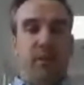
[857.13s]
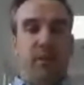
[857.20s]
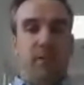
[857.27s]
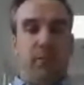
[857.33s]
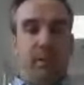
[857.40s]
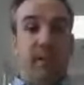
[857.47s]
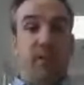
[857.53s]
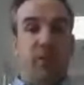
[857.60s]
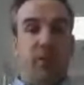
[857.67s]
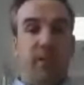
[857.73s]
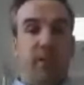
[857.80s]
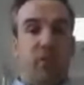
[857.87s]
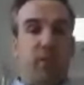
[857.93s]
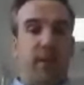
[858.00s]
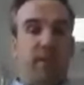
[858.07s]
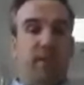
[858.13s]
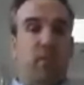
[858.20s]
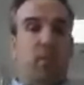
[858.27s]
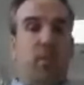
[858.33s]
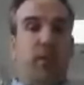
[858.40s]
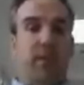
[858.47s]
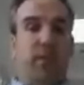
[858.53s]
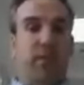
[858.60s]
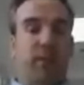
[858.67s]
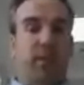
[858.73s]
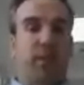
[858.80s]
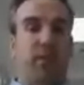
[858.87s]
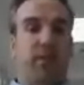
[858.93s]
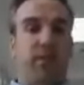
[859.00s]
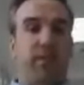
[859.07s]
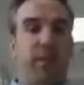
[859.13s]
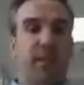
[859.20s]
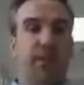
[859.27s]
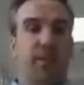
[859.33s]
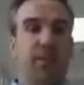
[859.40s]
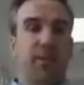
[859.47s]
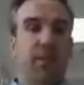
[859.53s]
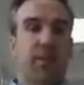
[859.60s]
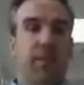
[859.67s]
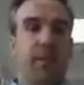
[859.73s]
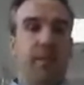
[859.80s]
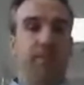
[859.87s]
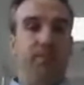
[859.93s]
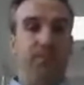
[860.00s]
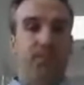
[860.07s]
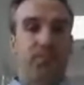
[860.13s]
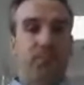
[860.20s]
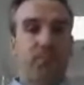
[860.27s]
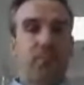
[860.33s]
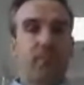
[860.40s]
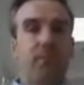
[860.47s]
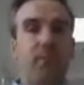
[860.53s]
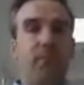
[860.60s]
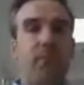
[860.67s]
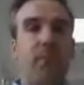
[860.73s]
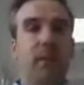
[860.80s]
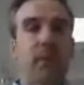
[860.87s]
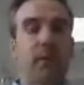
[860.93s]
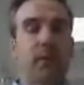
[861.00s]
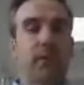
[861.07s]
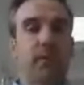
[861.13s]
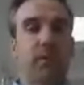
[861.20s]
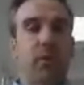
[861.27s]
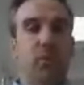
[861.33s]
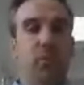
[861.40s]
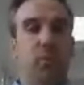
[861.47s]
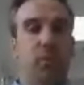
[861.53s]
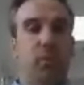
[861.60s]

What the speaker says: potentially attract a wider range of investors. So